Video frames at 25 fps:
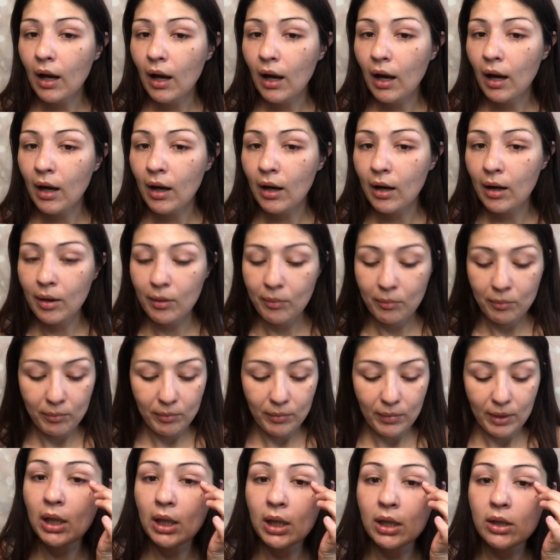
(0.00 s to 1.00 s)

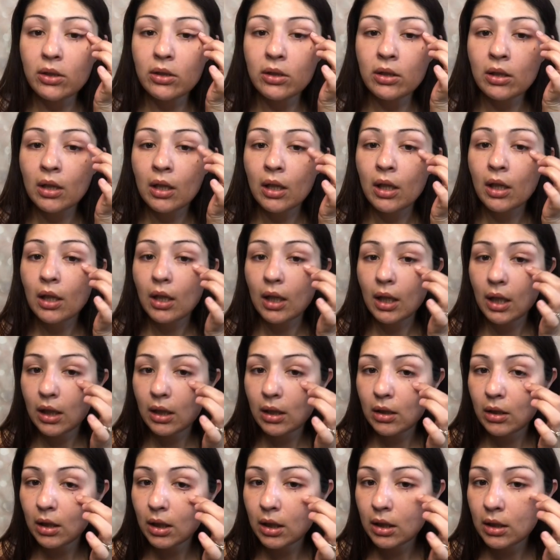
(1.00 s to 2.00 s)
Much,
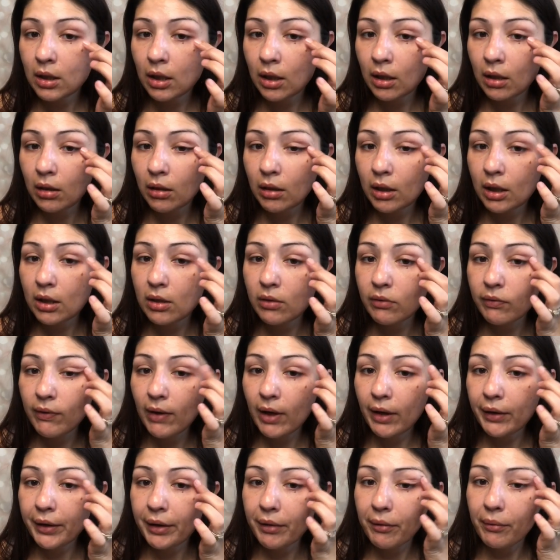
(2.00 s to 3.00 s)
and you can tell it's
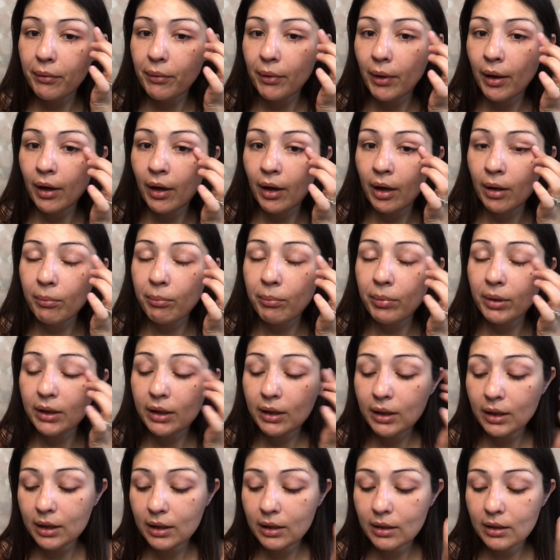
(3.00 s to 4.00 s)
very raw, but
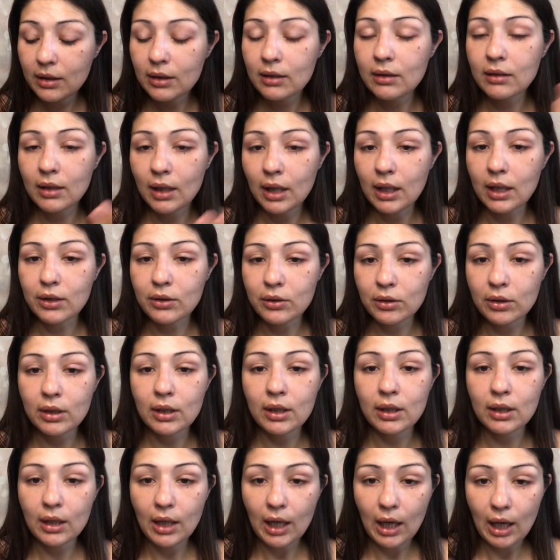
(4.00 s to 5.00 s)
this has
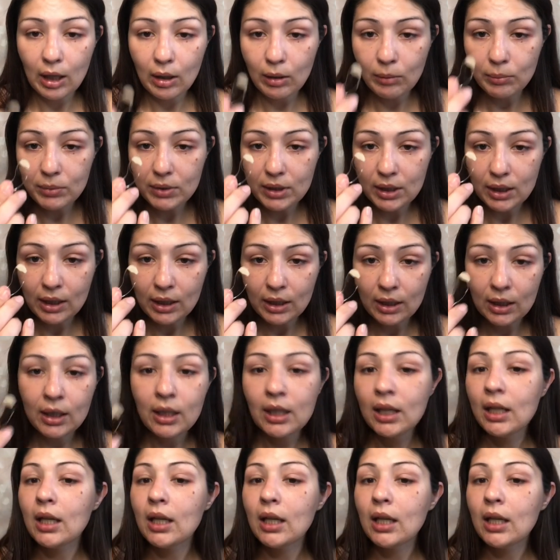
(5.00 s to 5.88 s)
actually helped it,